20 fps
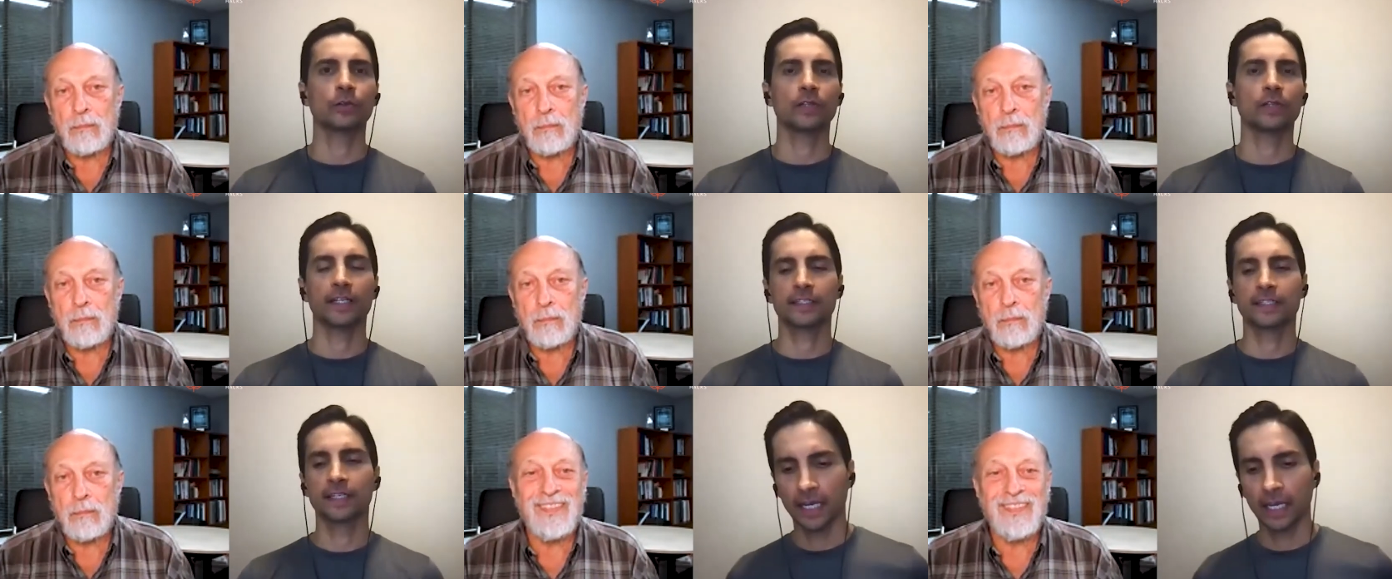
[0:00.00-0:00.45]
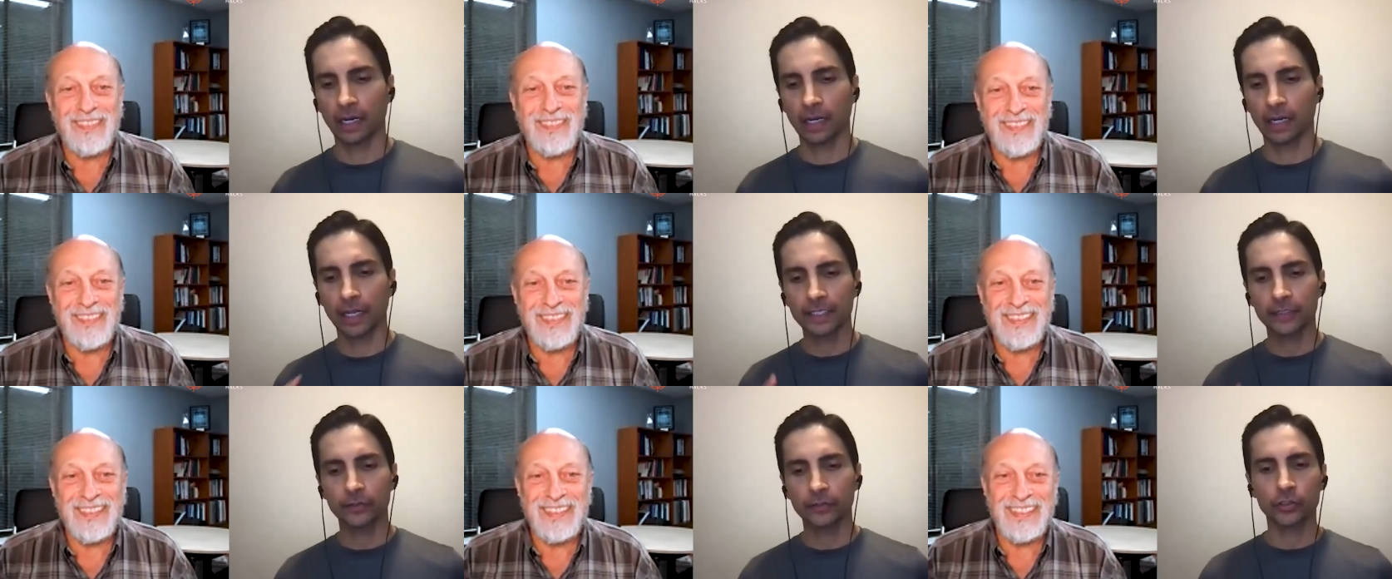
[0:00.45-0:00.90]
Speaker 1: that an
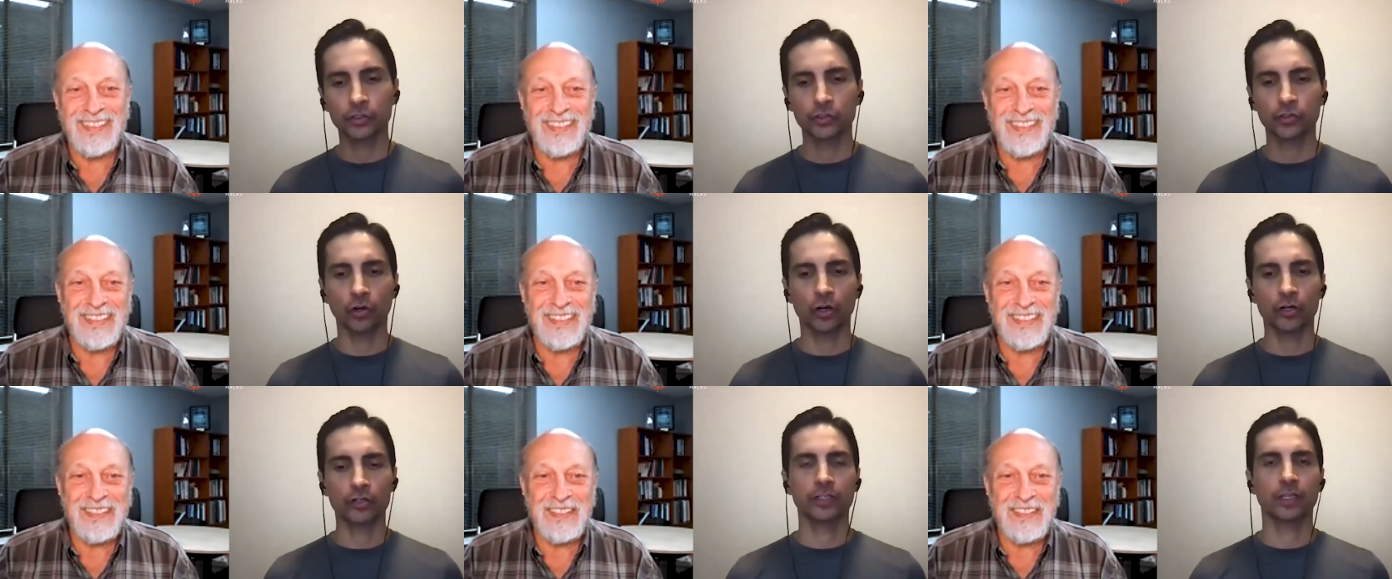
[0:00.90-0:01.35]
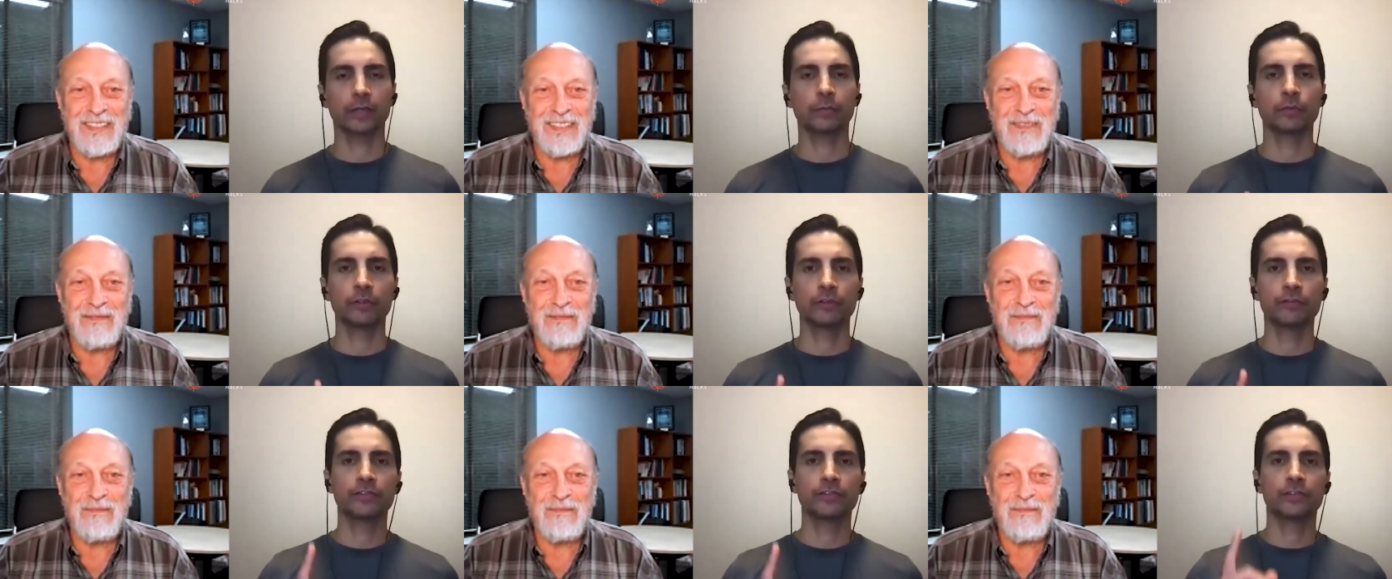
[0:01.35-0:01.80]
electric charge that
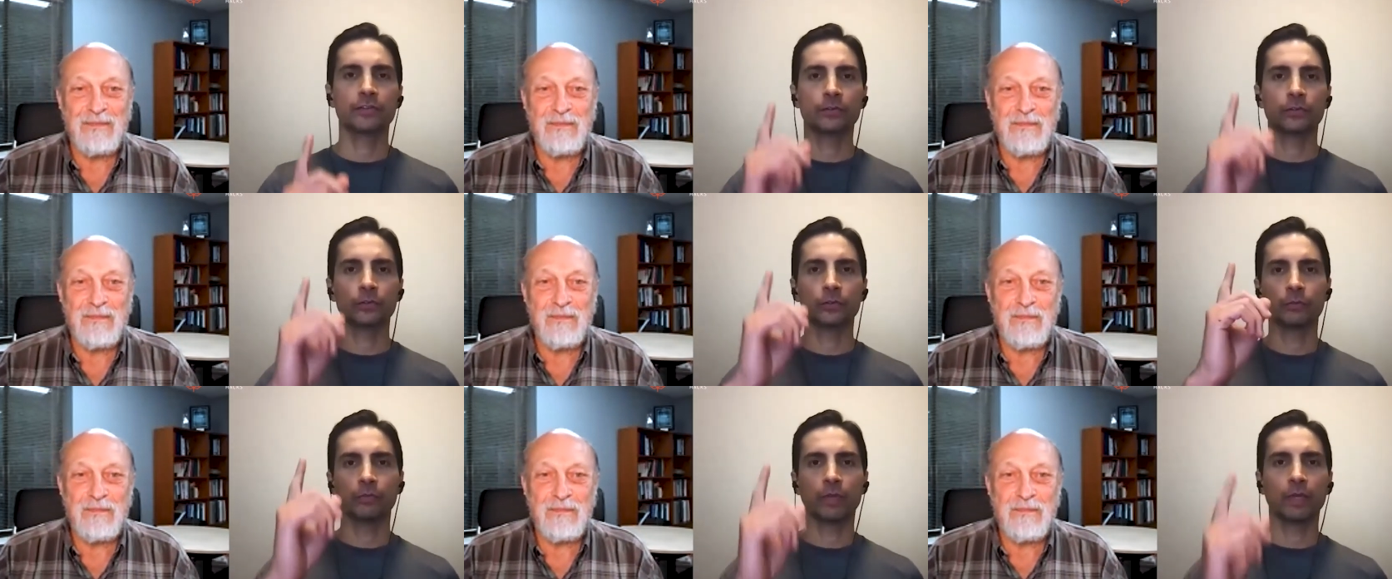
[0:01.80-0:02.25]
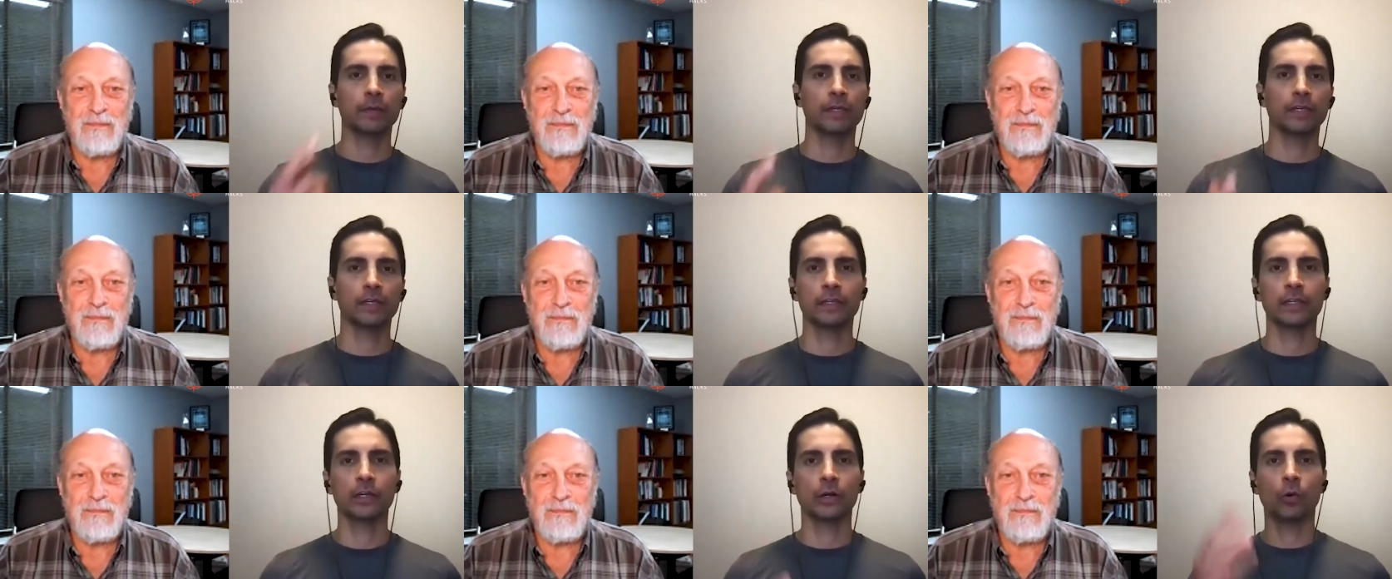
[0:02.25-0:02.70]
moves through maybe,
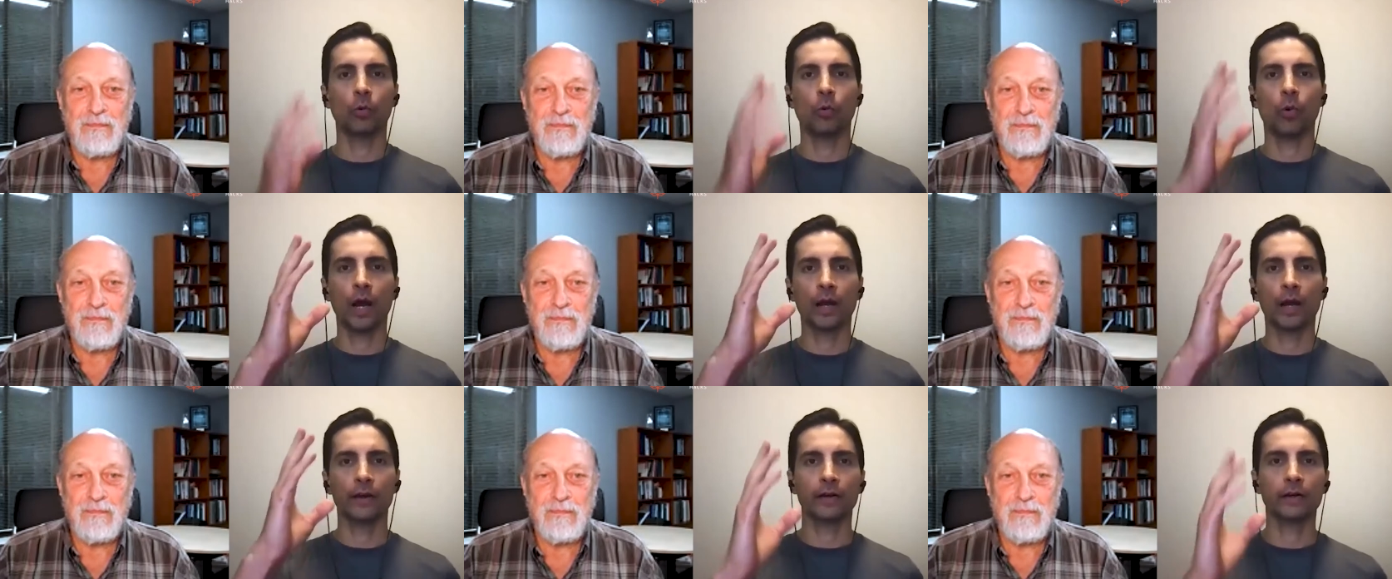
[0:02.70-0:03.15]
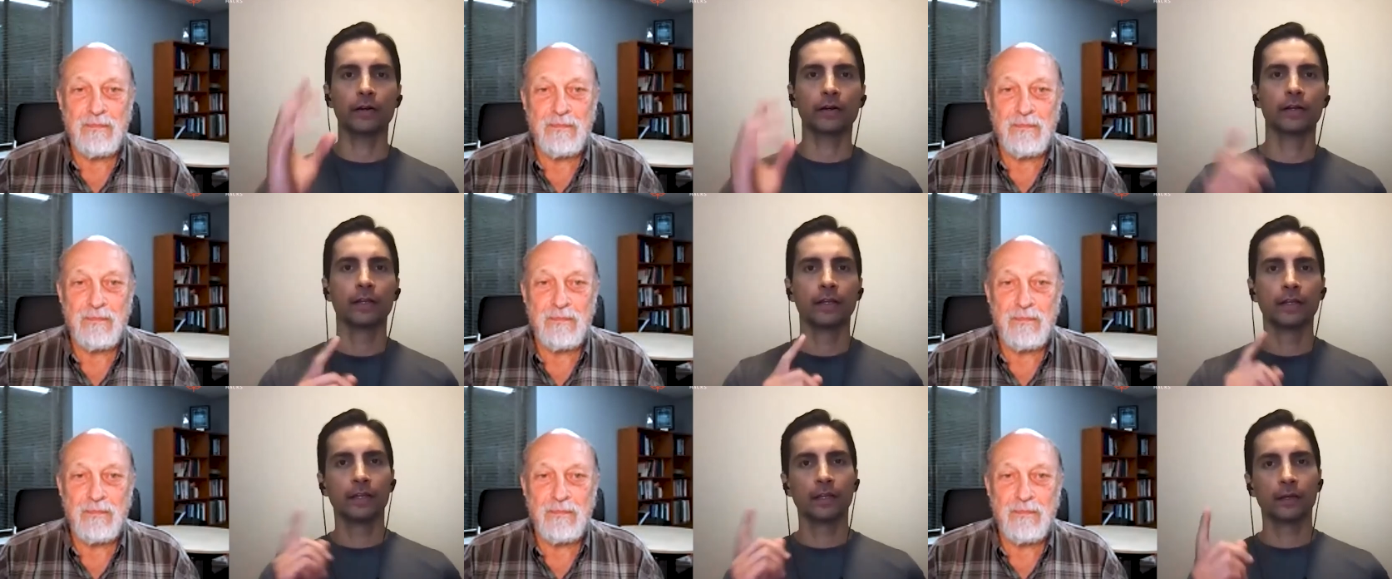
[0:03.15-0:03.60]
you know, a wire
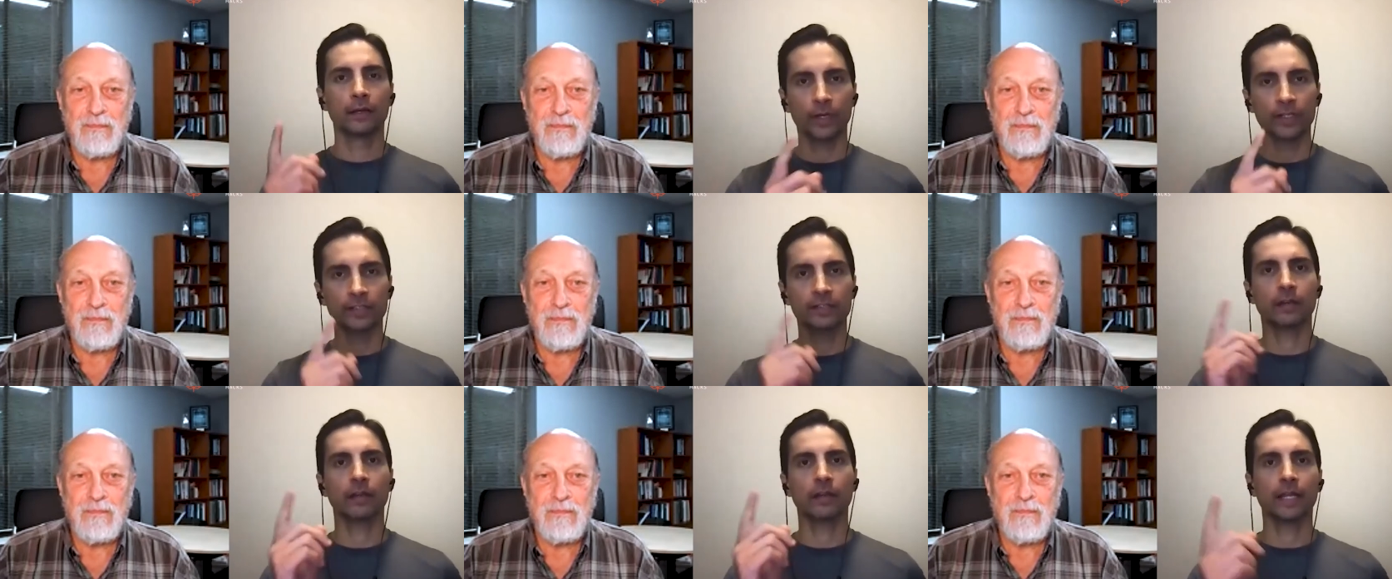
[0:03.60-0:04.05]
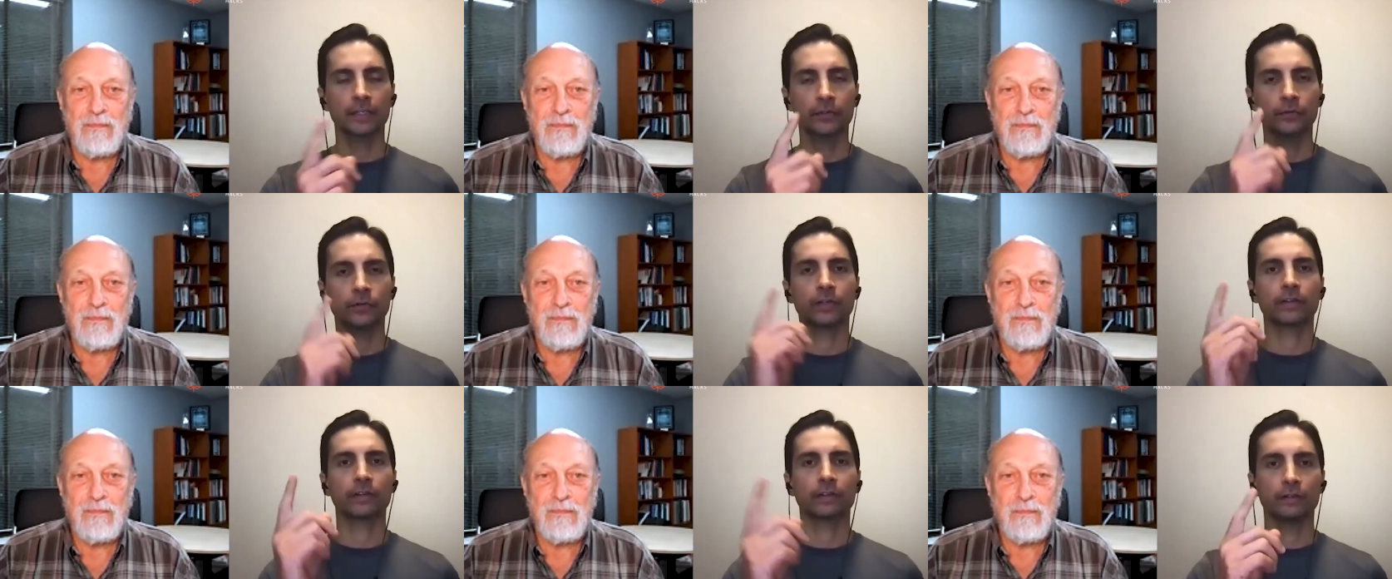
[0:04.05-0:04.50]
creates an
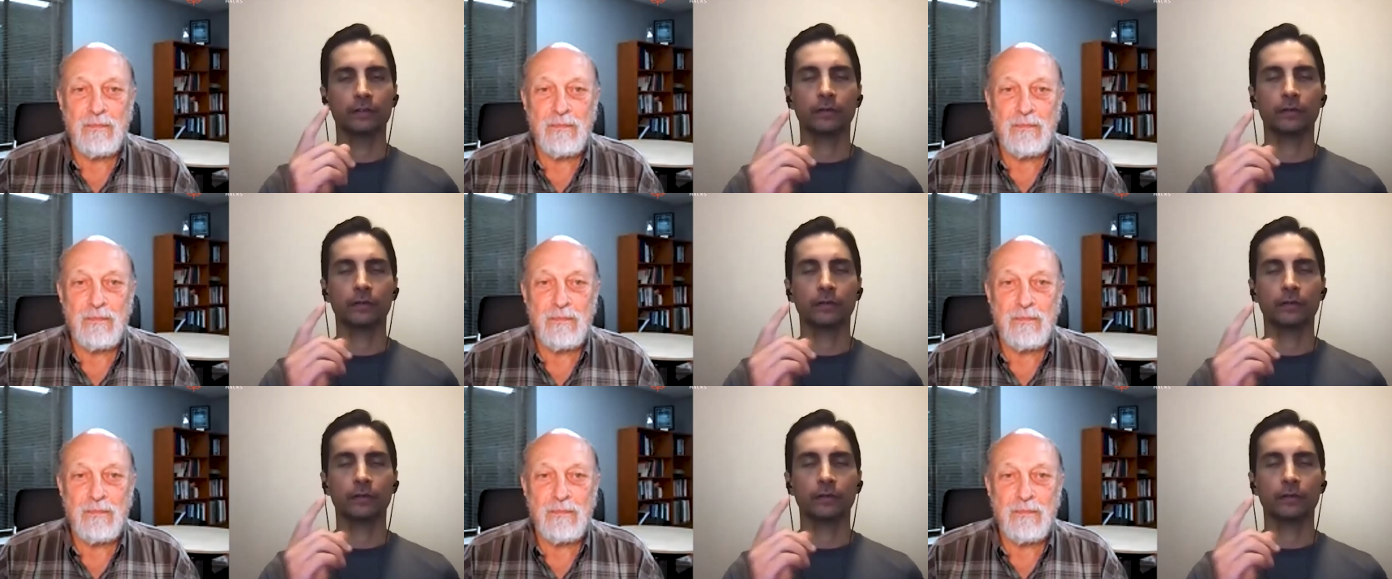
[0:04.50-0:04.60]
electric,